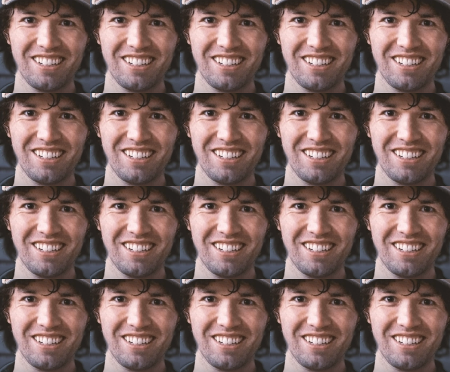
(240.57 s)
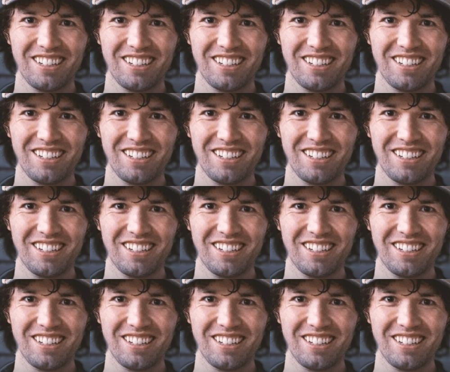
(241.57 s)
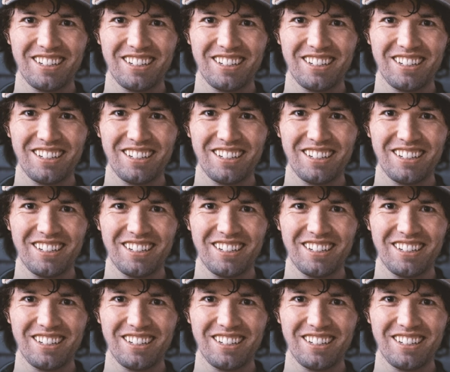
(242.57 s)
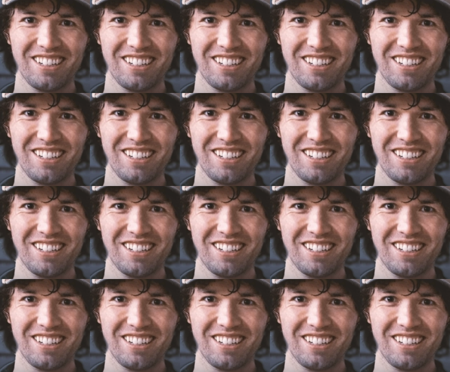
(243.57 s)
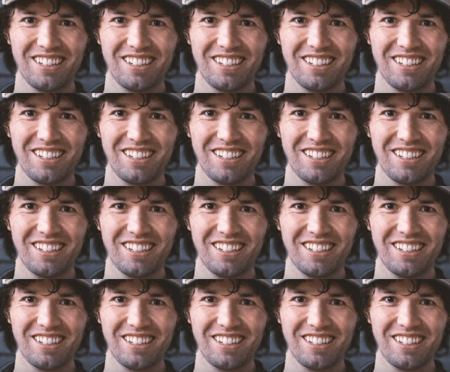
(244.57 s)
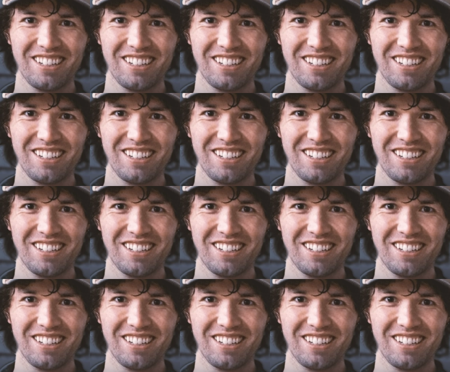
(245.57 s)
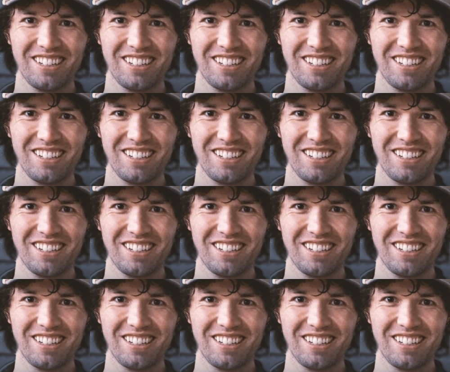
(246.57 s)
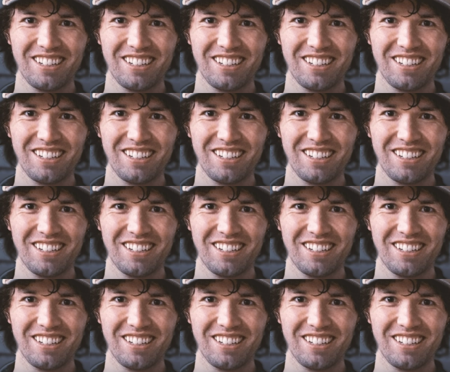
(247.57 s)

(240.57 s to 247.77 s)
The face doesn't move, so there is nothing to read.